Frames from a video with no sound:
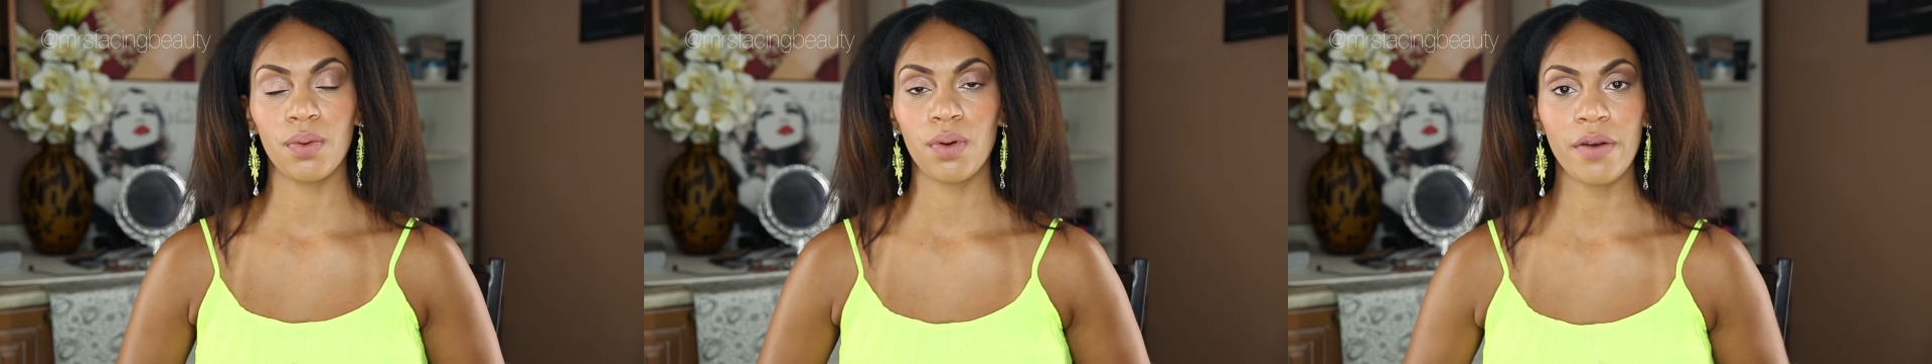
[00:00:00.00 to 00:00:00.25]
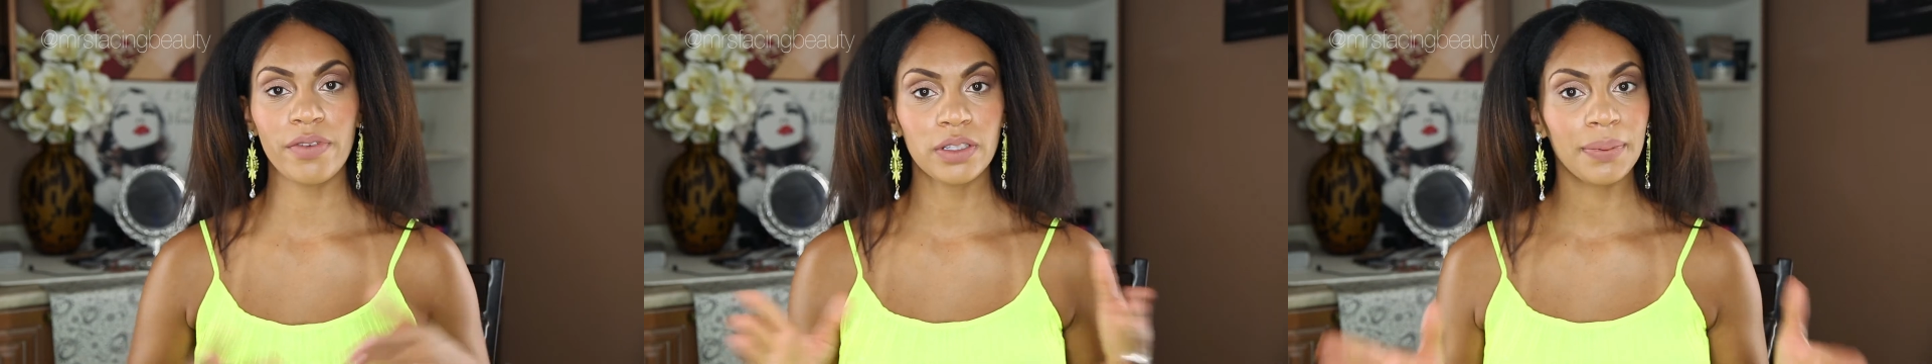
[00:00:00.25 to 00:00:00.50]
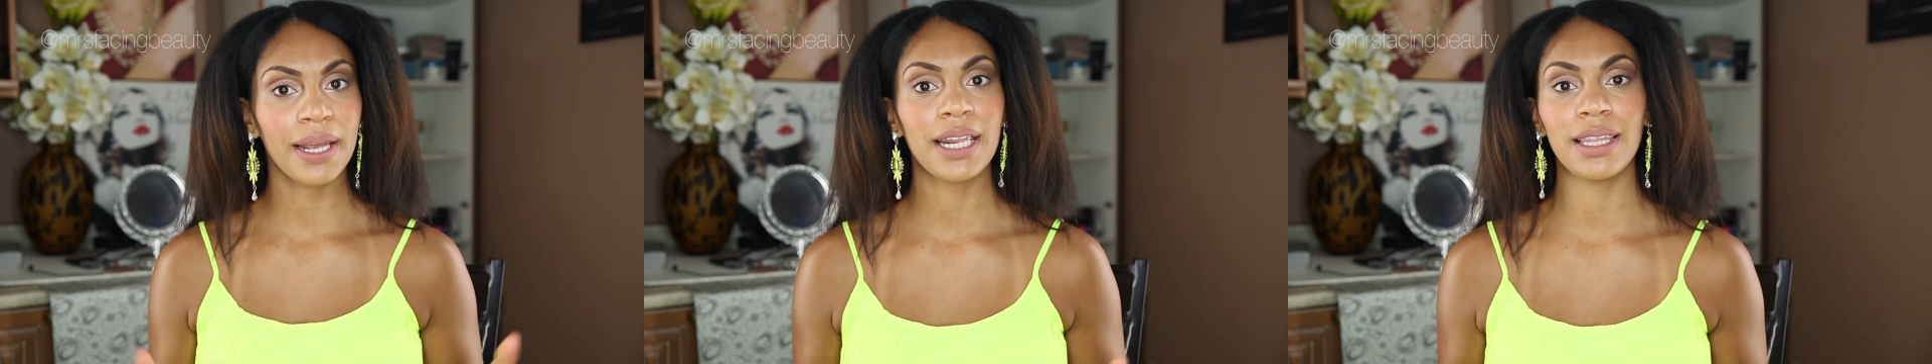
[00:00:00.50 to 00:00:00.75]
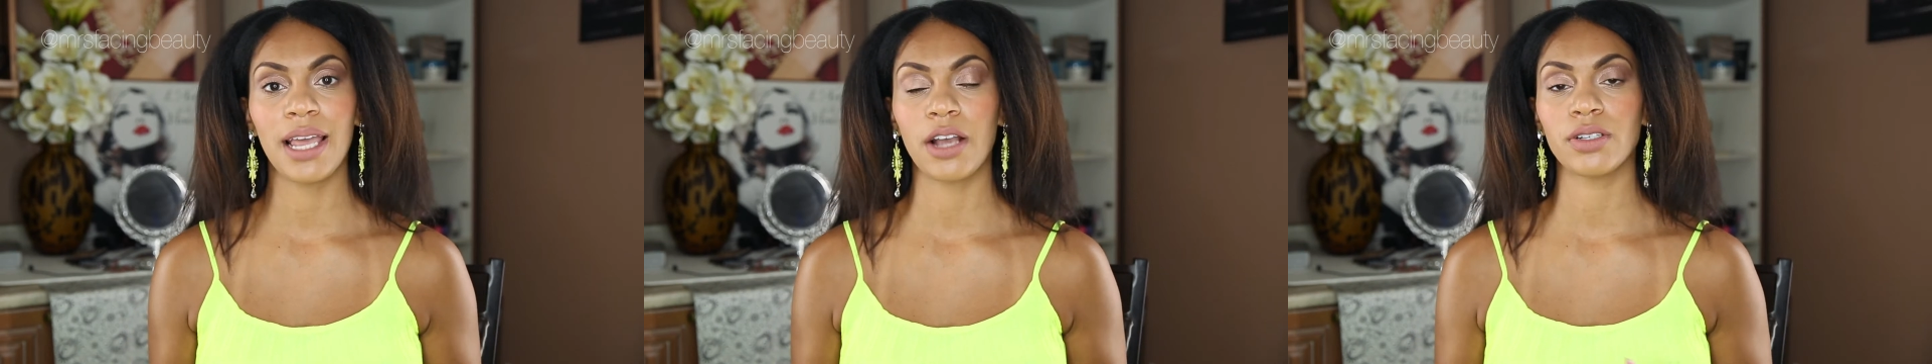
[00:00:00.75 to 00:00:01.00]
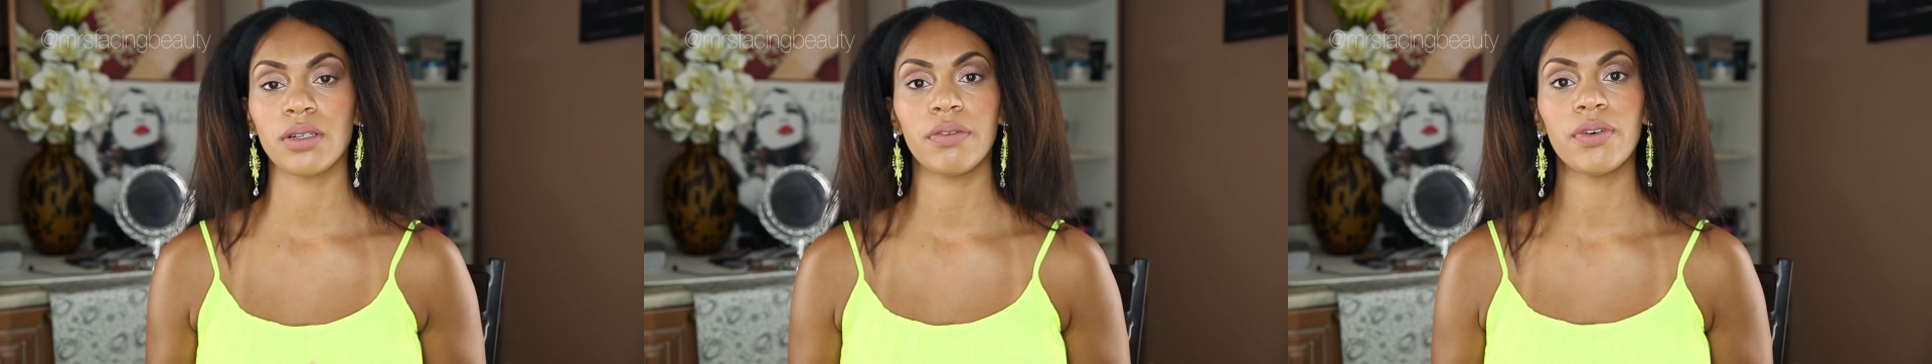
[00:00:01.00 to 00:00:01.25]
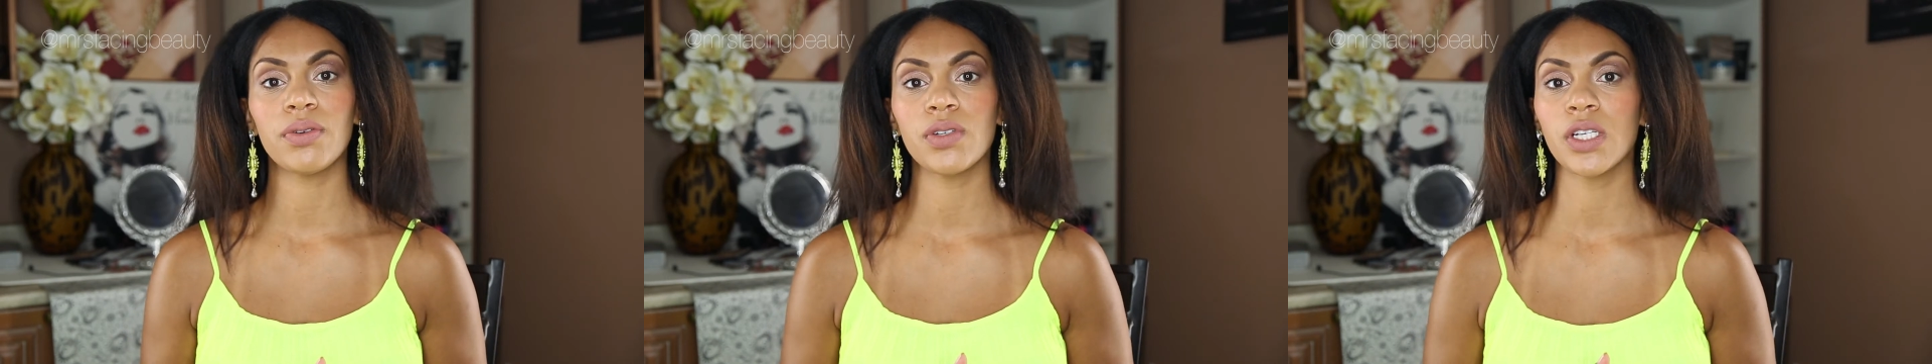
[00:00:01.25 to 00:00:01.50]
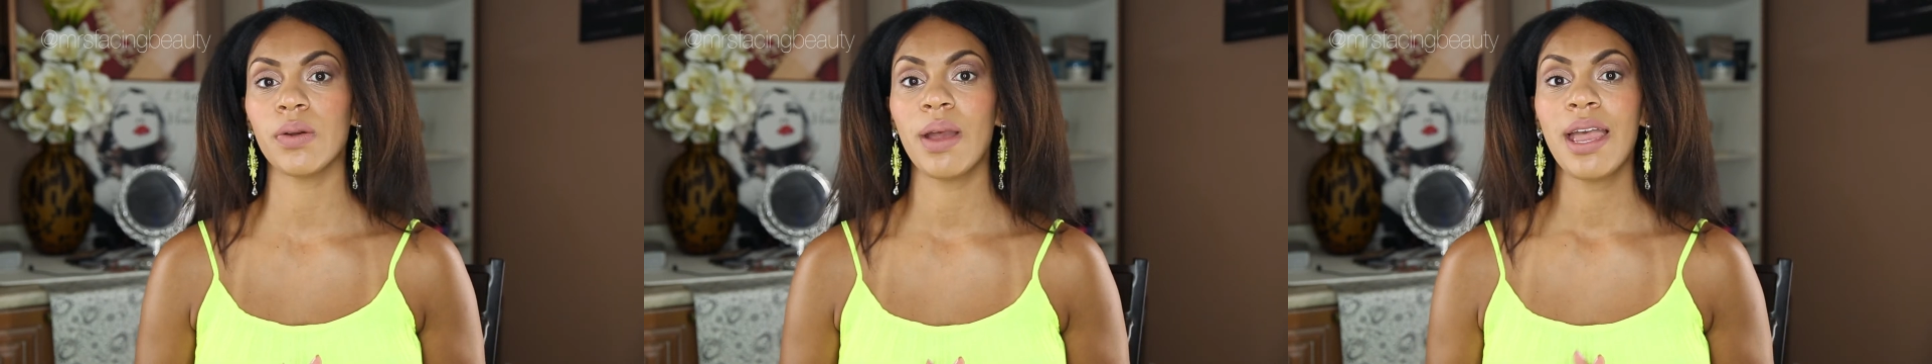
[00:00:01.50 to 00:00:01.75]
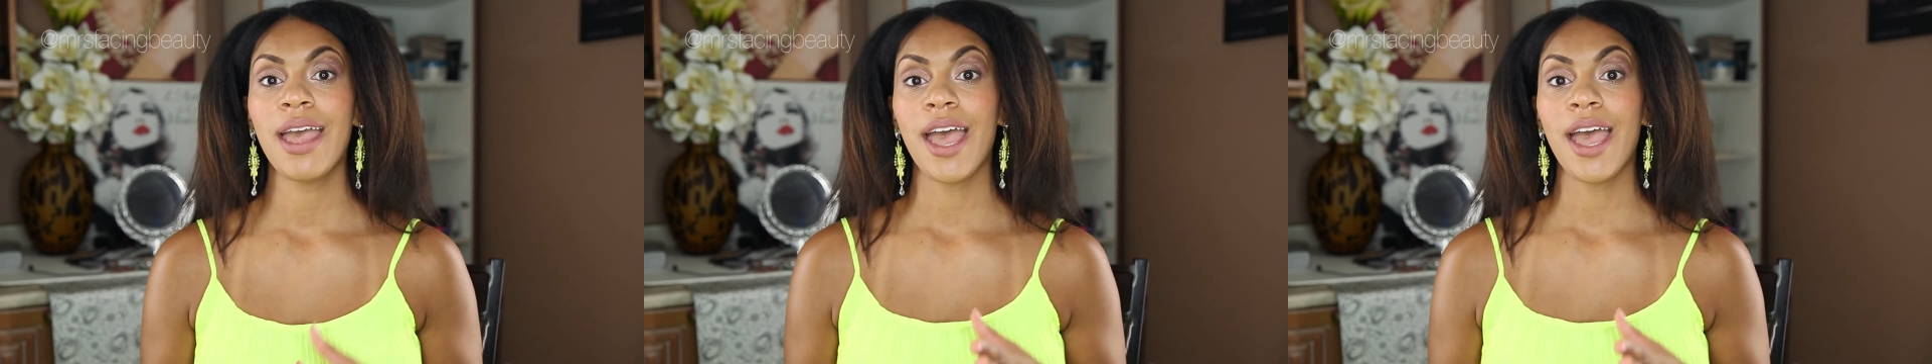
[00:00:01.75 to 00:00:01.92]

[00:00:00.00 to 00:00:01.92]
whoever's planning the actual photo shoot